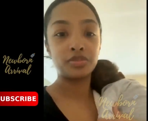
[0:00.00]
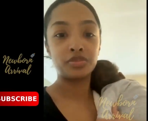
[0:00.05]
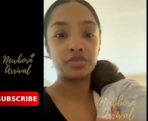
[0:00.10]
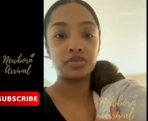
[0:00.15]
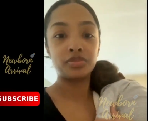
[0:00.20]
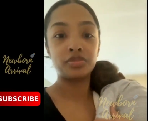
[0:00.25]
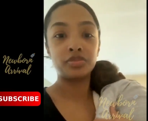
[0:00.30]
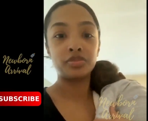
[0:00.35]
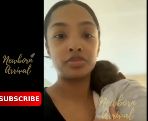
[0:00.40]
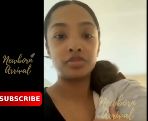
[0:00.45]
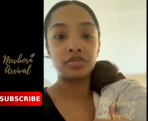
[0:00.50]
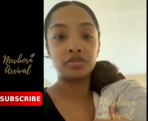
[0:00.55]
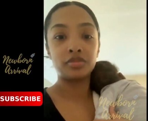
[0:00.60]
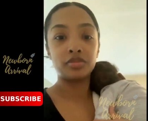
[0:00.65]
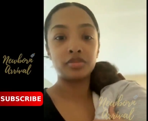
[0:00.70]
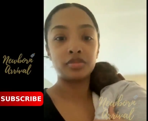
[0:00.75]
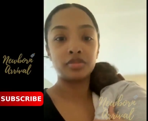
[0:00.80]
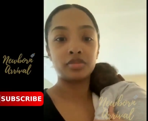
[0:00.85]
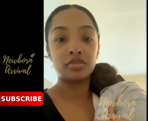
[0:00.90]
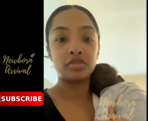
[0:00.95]

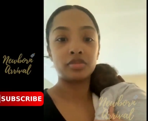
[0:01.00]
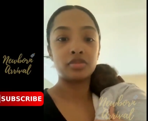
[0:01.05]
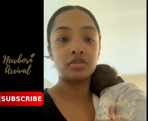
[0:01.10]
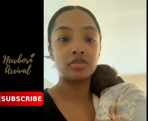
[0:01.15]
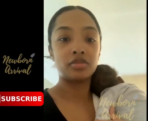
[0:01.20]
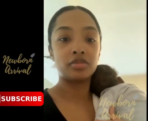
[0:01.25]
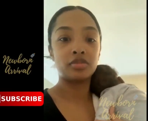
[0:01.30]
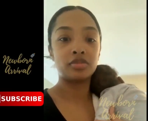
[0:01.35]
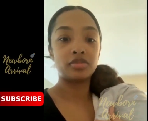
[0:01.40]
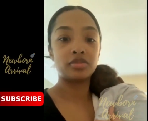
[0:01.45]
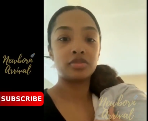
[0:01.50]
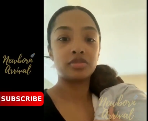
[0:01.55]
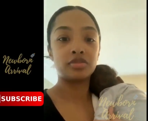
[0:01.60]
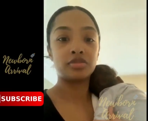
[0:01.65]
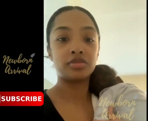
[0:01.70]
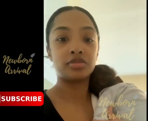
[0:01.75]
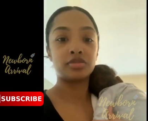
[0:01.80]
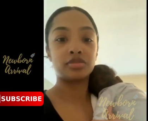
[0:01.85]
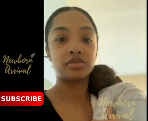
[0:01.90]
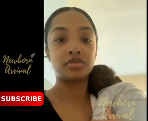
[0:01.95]

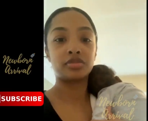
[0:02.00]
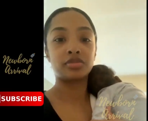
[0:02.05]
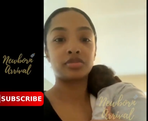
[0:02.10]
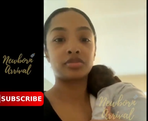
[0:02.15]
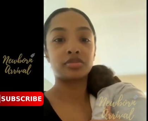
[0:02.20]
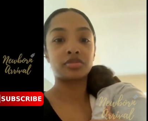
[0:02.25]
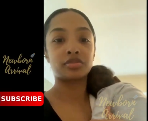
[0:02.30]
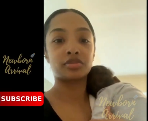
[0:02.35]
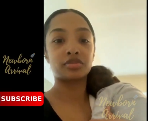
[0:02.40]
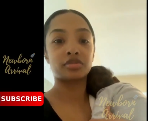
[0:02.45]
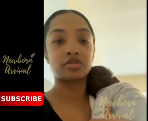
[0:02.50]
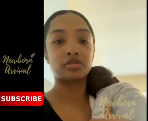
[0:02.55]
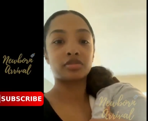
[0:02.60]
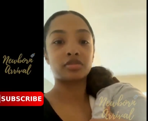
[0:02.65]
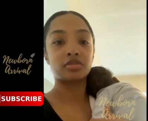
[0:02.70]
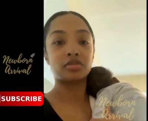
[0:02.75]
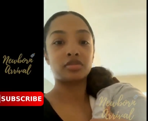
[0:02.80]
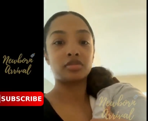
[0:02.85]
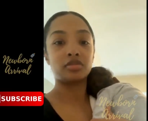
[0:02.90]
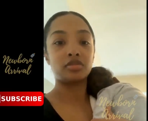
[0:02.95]

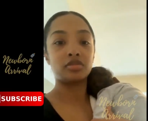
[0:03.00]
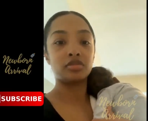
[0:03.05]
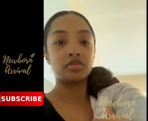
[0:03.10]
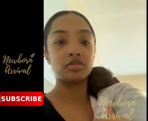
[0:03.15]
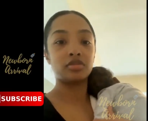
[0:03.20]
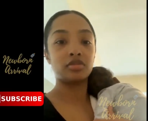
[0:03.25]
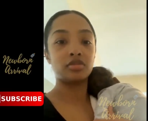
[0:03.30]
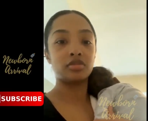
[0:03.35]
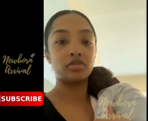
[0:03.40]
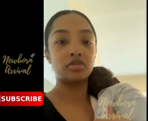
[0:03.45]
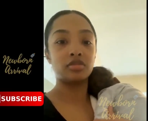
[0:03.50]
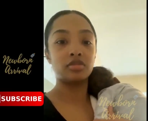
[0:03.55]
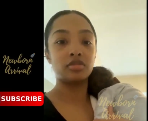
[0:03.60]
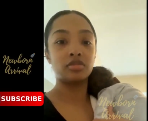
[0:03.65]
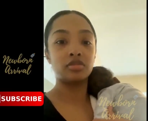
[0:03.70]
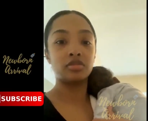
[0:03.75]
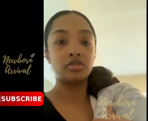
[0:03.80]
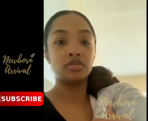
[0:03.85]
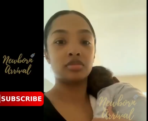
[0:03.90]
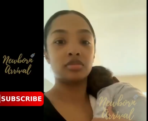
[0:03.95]

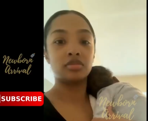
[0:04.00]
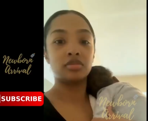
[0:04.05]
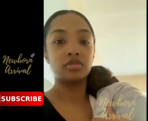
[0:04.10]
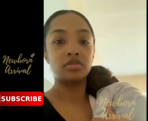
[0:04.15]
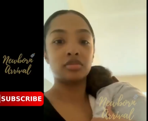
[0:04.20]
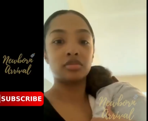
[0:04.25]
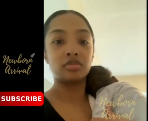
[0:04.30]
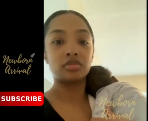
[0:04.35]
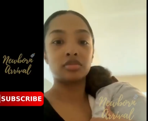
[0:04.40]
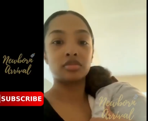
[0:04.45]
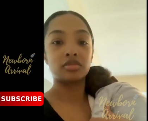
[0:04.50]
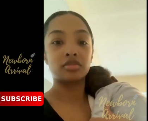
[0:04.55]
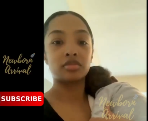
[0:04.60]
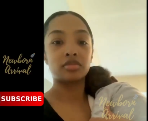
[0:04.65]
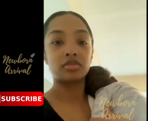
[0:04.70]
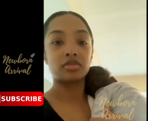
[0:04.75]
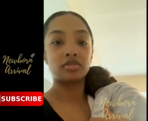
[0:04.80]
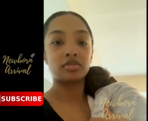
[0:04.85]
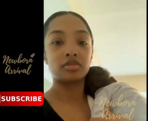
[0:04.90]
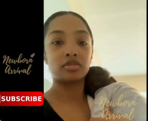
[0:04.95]

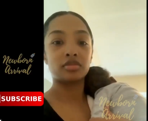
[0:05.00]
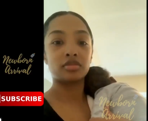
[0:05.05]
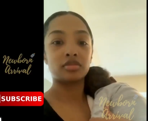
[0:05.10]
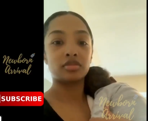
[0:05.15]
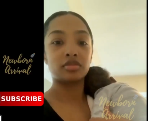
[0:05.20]
Nobody speaks.